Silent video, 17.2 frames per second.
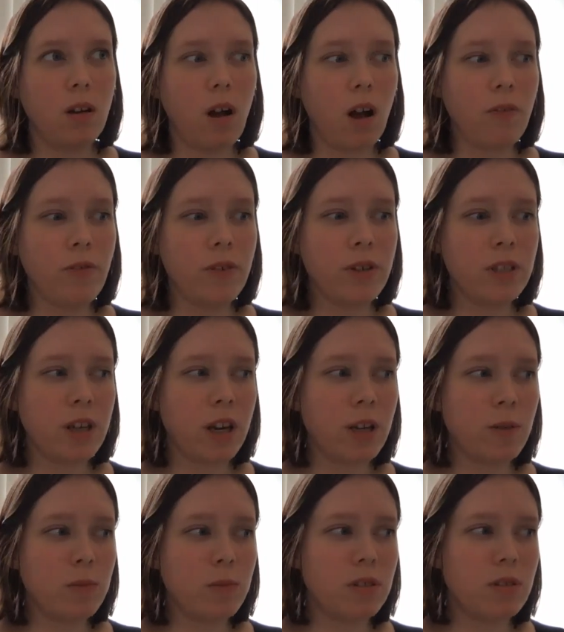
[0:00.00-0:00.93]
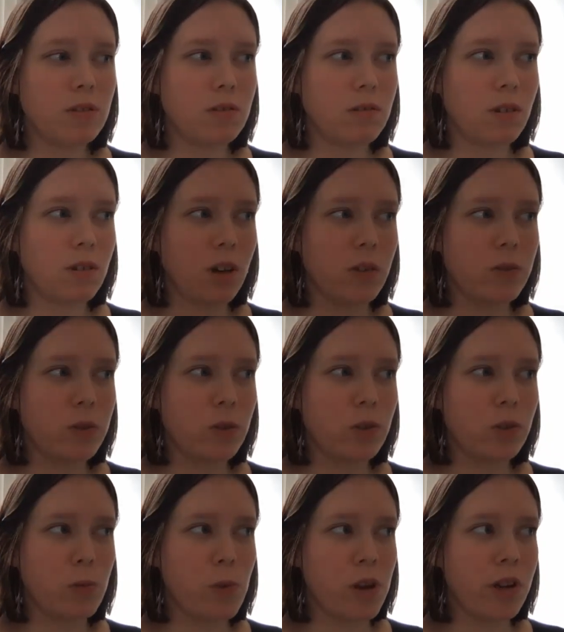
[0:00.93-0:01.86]
oftentimes on
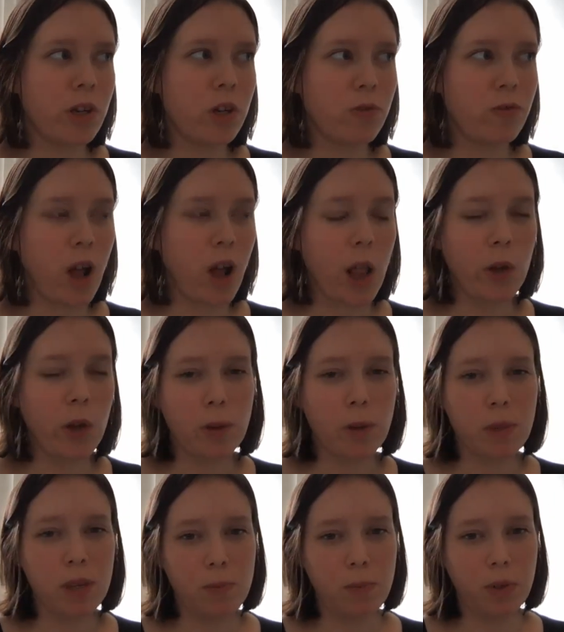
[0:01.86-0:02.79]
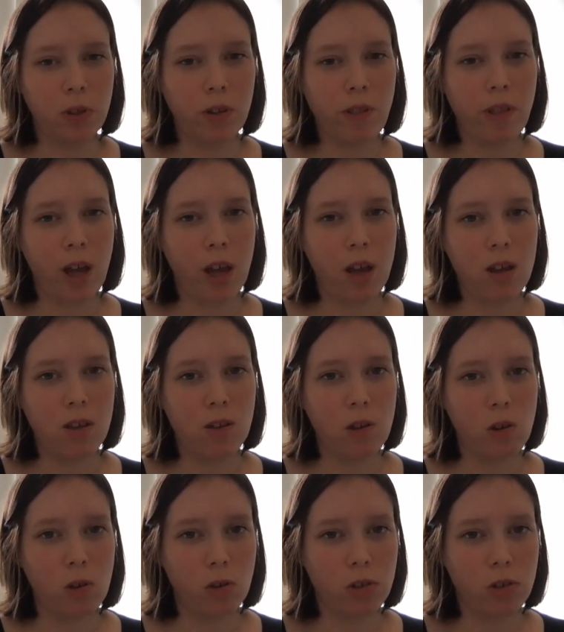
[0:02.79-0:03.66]
social media, you're following people that you